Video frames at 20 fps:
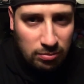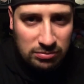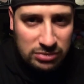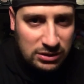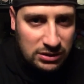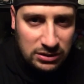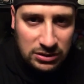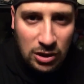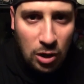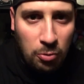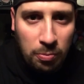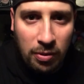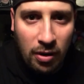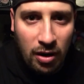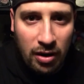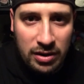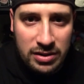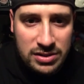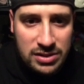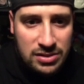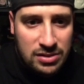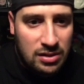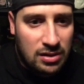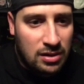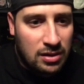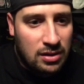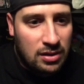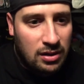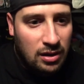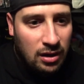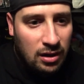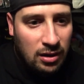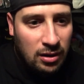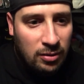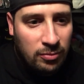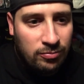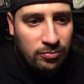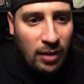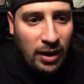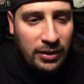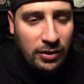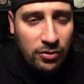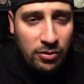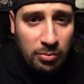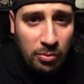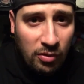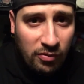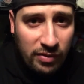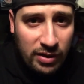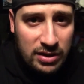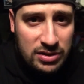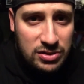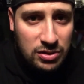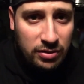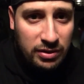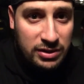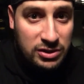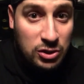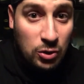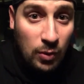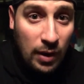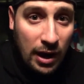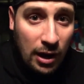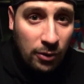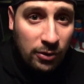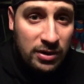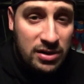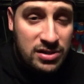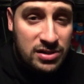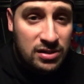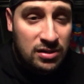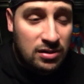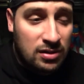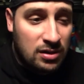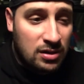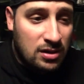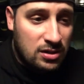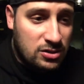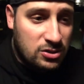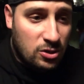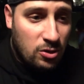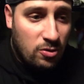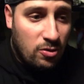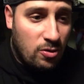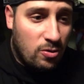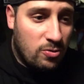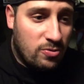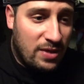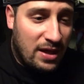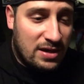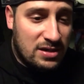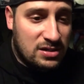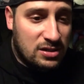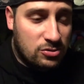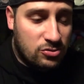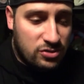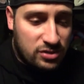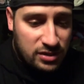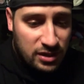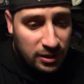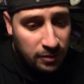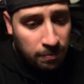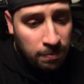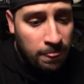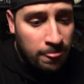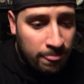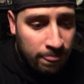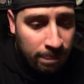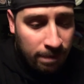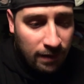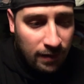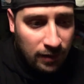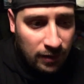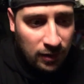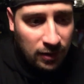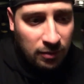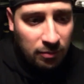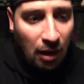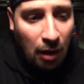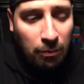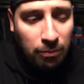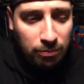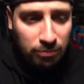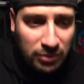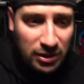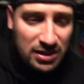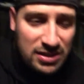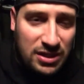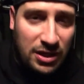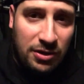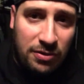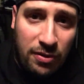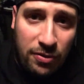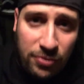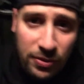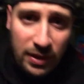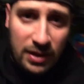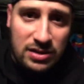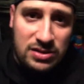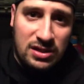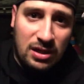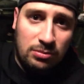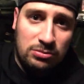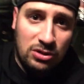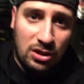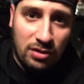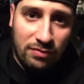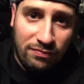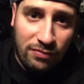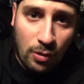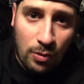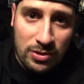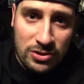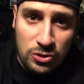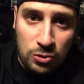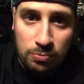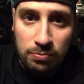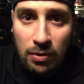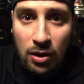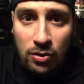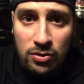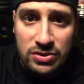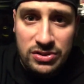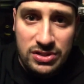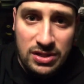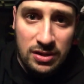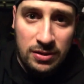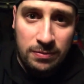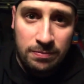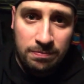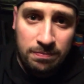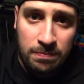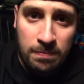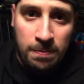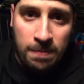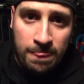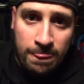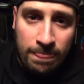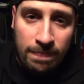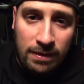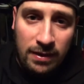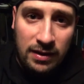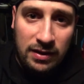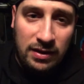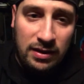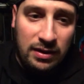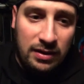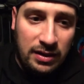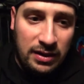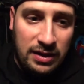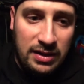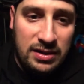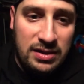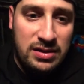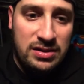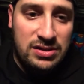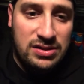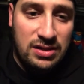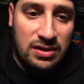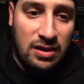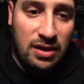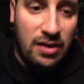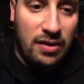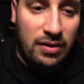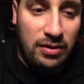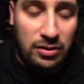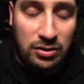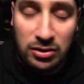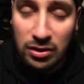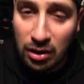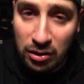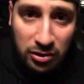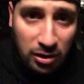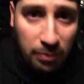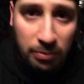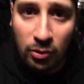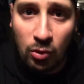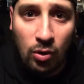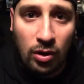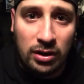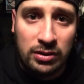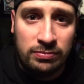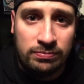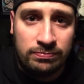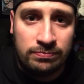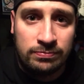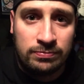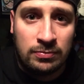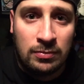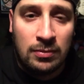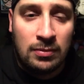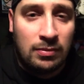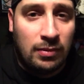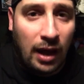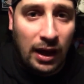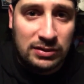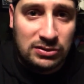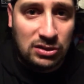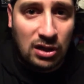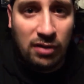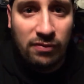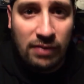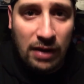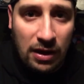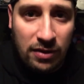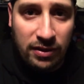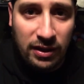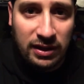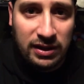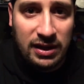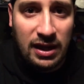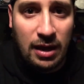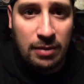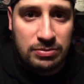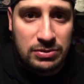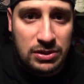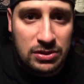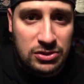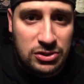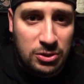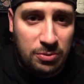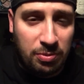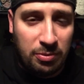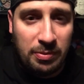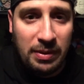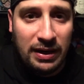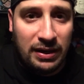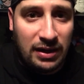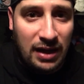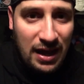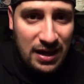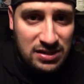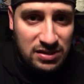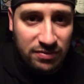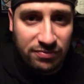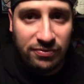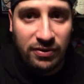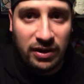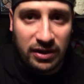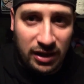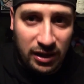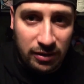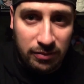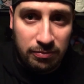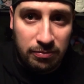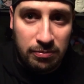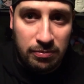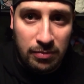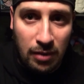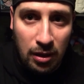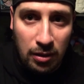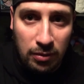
slow parts. I know the movie is only 2 hours, so that is interesting. I'm going to tell you the things that I'm looking forward to most. It is, number one, I love how they kept Superman as a fucking